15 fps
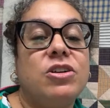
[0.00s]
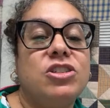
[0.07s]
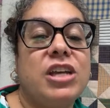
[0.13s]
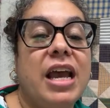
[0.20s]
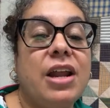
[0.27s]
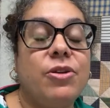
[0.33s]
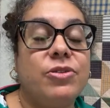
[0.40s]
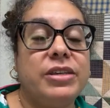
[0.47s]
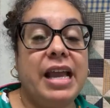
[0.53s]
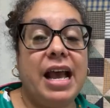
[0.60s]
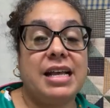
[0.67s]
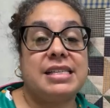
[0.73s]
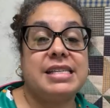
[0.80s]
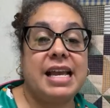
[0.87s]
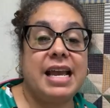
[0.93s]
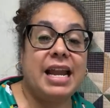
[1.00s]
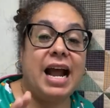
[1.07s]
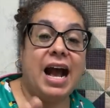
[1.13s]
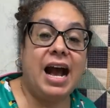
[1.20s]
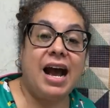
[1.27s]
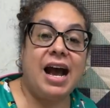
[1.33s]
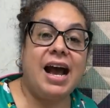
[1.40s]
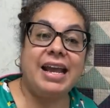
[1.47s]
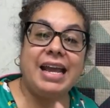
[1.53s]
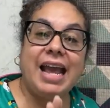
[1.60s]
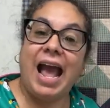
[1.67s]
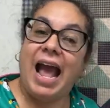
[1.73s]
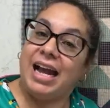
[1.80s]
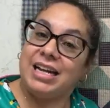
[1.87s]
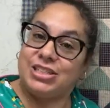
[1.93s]
channel. Yes, and I
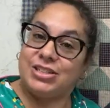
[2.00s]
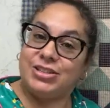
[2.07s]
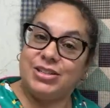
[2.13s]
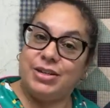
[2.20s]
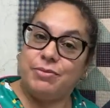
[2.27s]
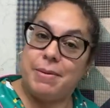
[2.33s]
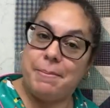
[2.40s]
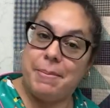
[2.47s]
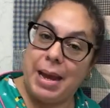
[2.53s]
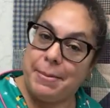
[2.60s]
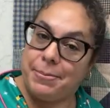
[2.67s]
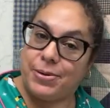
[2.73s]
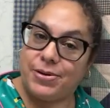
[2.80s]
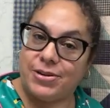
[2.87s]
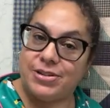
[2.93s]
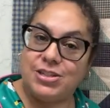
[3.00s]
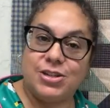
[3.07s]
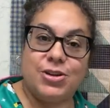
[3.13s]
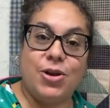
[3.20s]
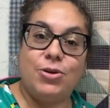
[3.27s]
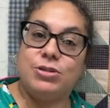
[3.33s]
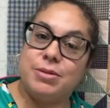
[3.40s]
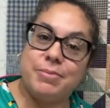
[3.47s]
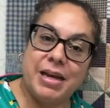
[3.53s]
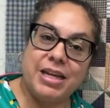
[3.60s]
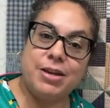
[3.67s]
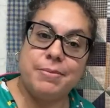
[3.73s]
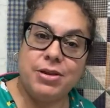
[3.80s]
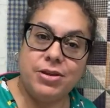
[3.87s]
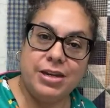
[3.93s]
actually remembered to go to my
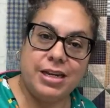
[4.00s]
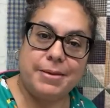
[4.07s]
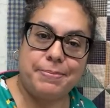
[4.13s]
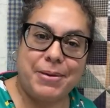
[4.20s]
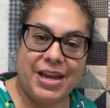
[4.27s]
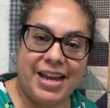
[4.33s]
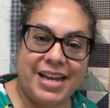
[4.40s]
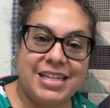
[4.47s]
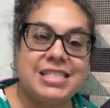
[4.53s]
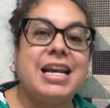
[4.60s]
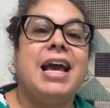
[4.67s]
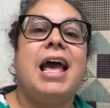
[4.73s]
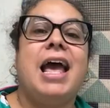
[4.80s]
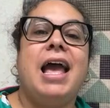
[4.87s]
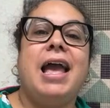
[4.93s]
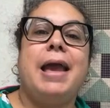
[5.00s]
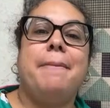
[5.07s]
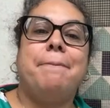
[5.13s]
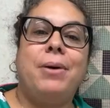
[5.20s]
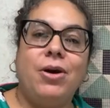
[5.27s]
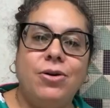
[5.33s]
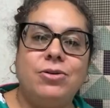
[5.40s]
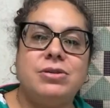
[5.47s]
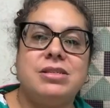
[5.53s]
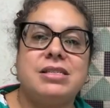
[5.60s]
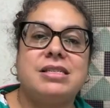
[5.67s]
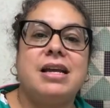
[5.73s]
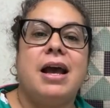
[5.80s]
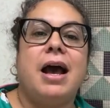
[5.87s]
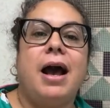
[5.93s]
community page and post
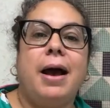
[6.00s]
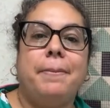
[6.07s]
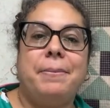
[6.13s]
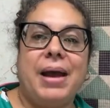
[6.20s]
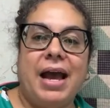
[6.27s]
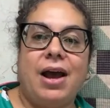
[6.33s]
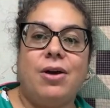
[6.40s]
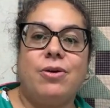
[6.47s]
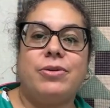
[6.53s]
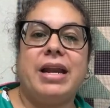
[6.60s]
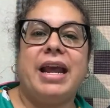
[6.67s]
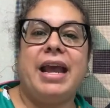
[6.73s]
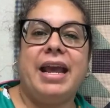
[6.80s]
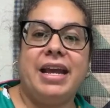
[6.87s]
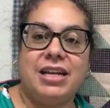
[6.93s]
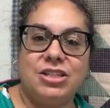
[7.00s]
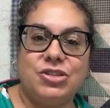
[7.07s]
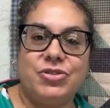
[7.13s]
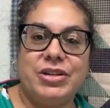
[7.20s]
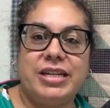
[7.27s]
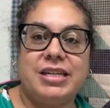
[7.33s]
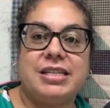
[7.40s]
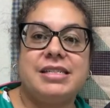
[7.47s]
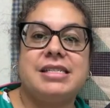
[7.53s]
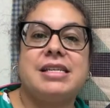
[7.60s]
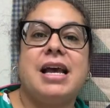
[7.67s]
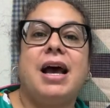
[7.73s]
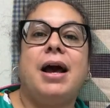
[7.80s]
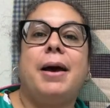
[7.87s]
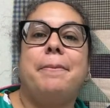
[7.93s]
about Andrea's
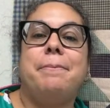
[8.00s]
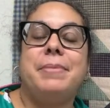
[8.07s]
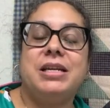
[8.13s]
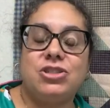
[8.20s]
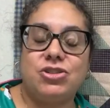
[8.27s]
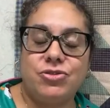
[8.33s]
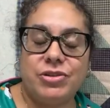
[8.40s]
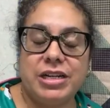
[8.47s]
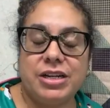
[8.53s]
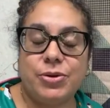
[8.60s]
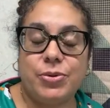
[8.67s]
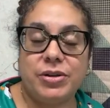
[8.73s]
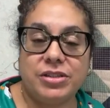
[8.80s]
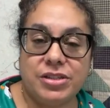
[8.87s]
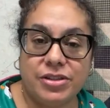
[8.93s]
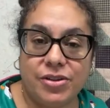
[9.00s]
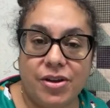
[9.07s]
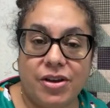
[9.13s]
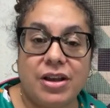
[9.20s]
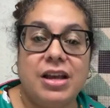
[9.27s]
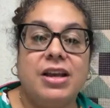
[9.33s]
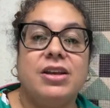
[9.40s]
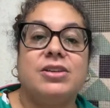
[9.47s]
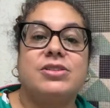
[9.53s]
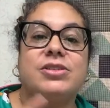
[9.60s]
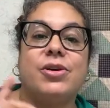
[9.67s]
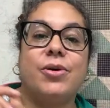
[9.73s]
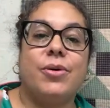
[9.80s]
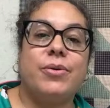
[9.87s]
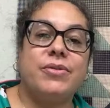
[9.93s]
mystery quilt along.
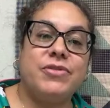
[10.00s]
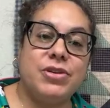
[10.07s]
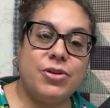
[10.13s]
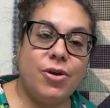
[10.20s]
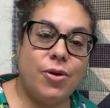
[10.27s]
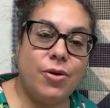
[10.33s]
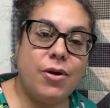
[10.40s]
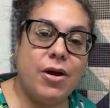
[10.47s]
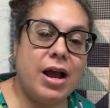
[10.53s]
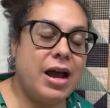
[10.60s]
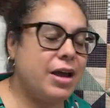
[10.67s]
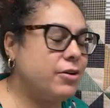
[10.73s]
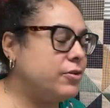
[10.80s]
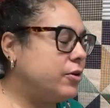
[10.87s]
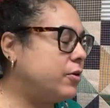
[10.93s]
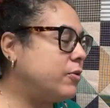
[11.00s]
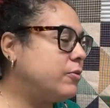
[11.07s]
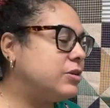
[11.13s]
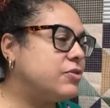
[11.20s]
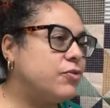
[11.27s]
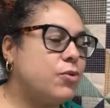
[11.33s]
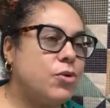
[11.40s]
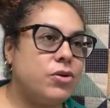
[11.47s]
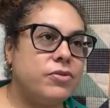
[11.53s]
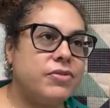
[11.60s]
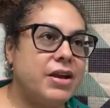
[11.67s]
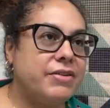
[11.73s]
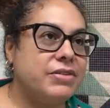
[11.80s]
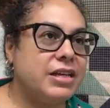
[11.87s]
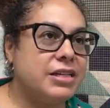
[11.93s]
So if you go, I don't know, it was 4 or
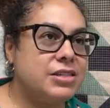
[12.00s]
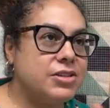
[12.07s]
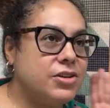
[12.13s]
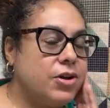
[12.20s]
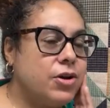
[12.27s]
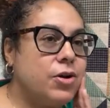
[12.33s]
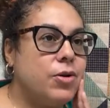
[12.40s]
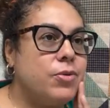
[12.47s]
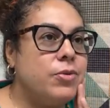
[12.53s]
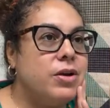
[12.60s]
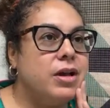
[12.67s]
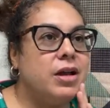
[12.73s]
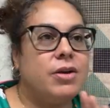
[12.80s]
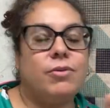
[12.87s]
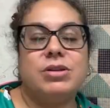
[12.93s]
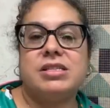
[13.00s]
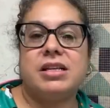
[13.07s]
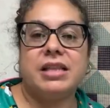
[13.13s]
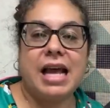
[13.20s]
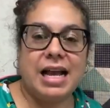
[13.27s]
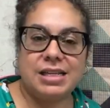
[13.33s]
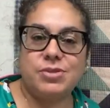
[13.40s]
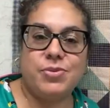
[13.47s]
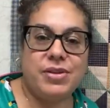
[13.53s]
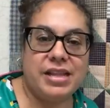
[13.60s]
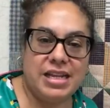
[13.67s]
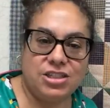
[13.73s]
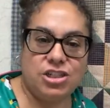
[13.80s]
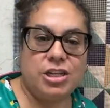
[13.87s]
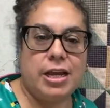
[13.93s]
5 days ago. It was the last one
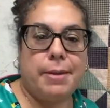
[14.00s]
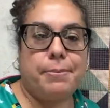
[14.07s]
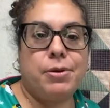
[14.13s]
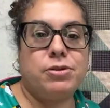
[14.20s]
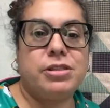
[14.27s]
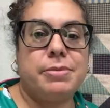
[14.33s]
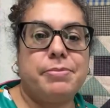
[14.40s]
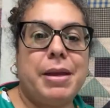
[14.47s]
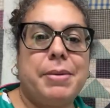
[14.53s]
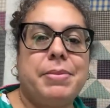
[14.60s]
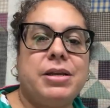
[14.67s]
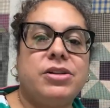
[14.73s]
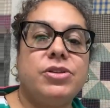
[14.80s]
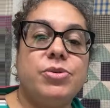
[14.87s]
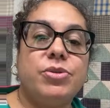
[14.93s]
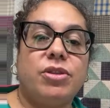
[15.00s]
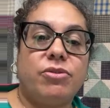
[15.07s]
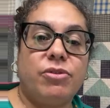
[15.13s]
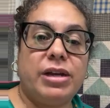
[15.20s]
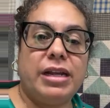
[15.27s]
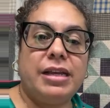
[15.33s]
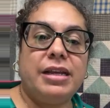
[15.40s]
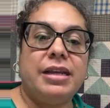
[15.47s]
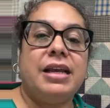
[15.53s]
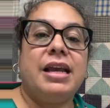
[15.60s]
that she had posted, maybe clue 3.